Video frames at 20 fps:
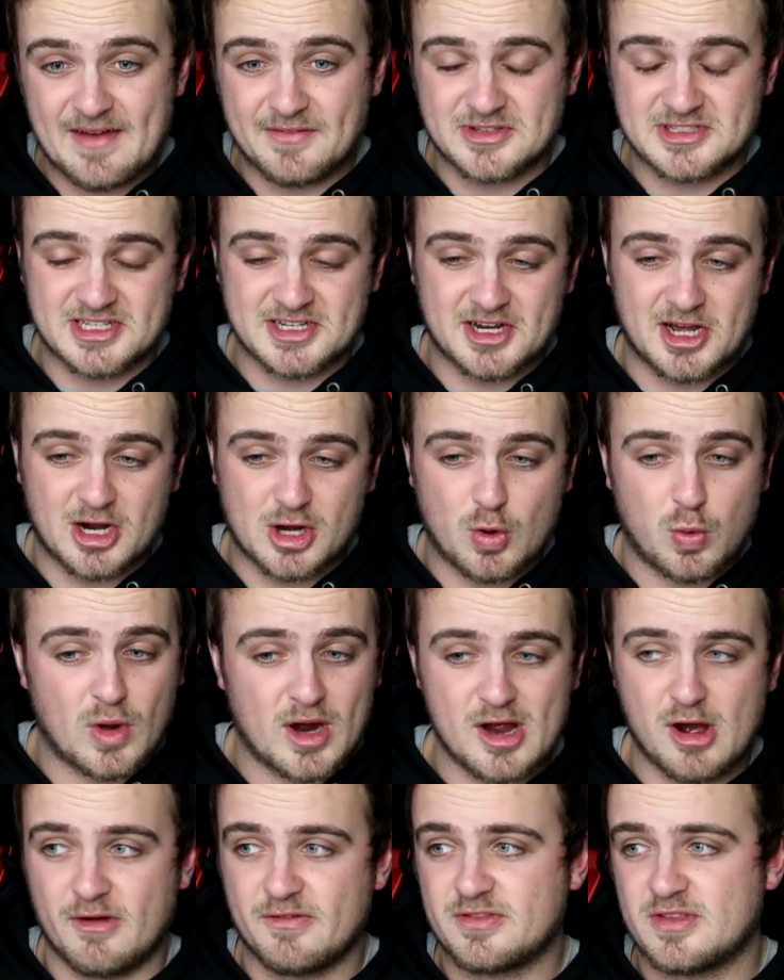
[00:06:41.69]
Everton are
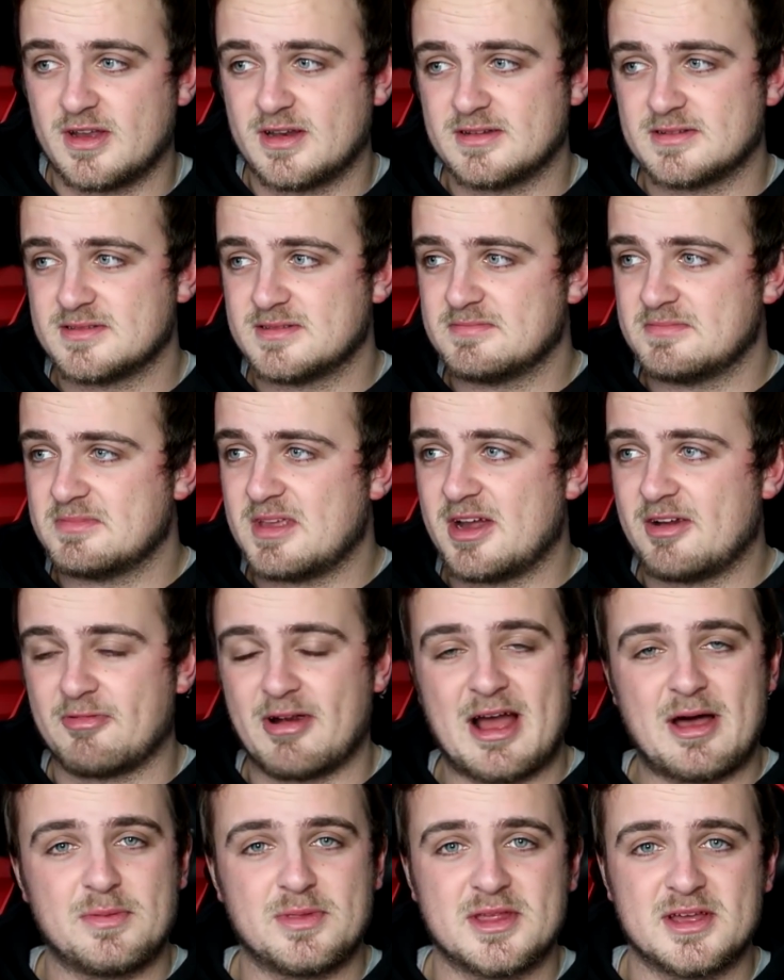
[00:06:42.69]
quite often
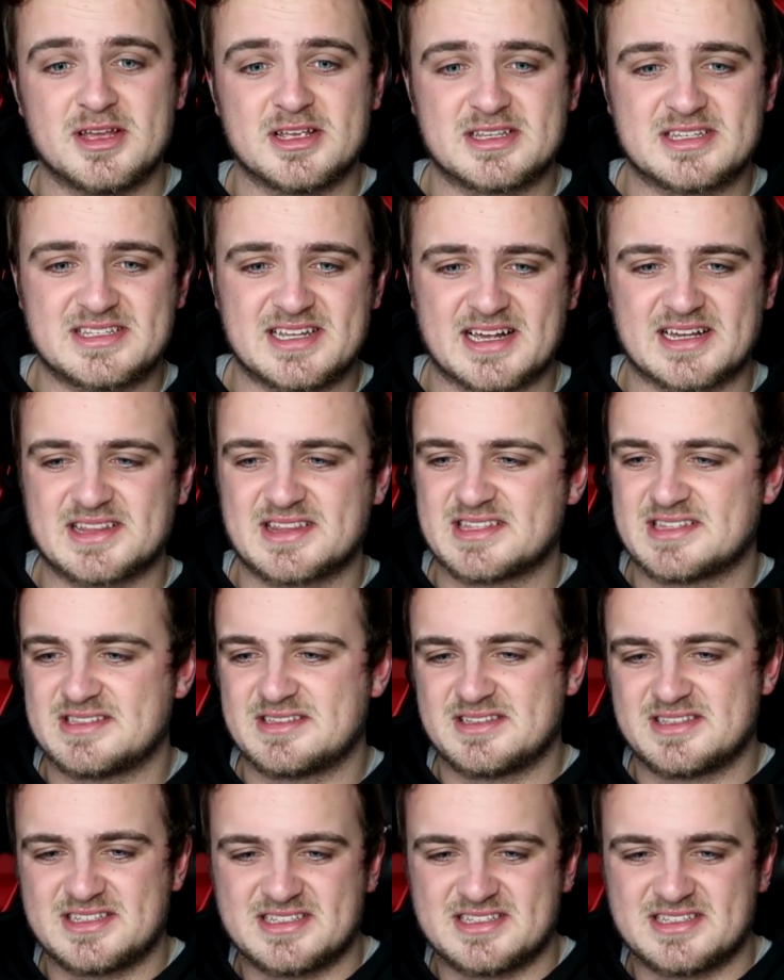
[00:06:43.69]
around the 6th,